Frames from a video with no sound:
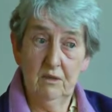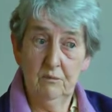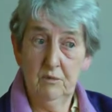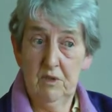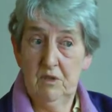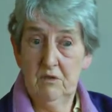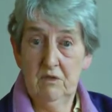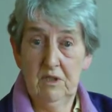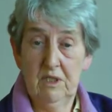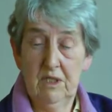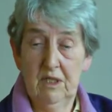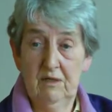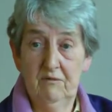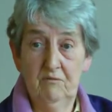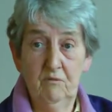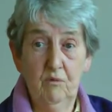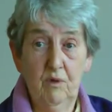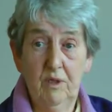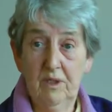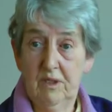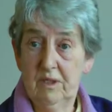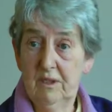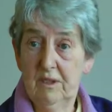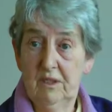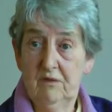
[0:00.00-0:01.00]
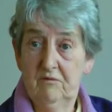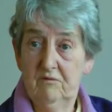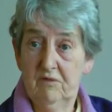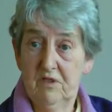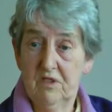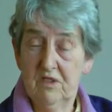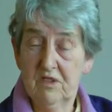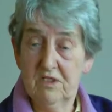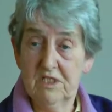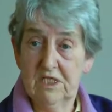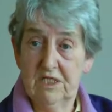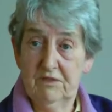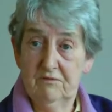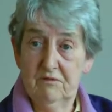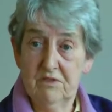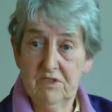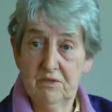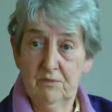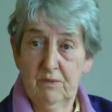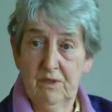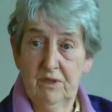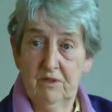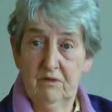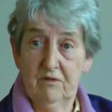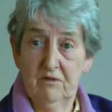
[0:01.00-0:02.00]
We only have one evening service
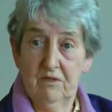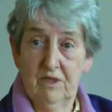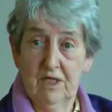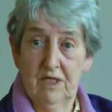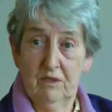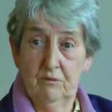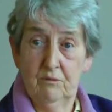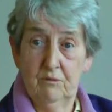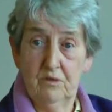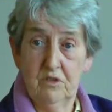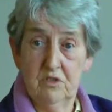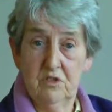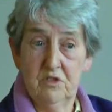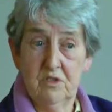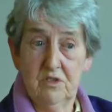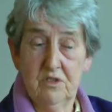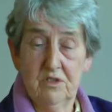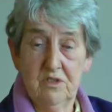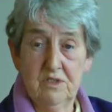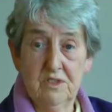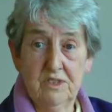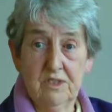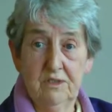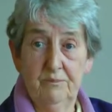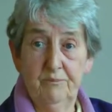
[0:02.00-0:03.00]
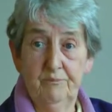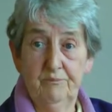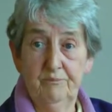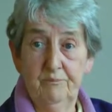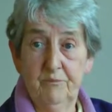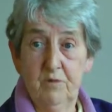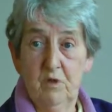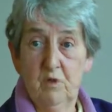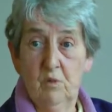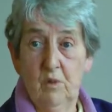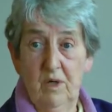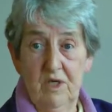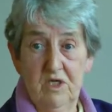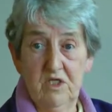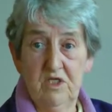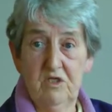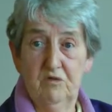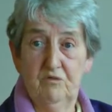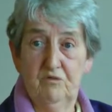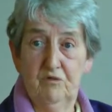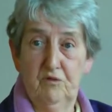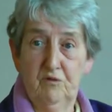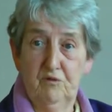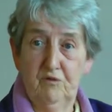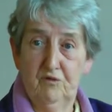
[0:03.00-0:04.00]
a month now, which is um, quite
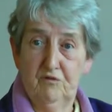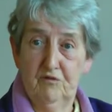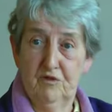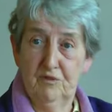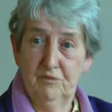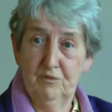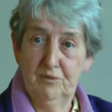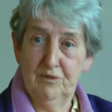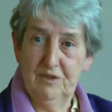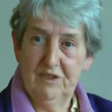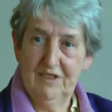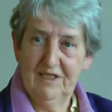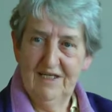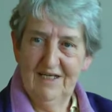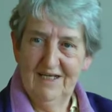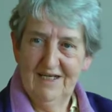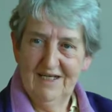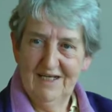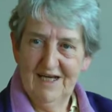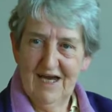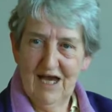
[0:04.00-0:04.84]
different from mm.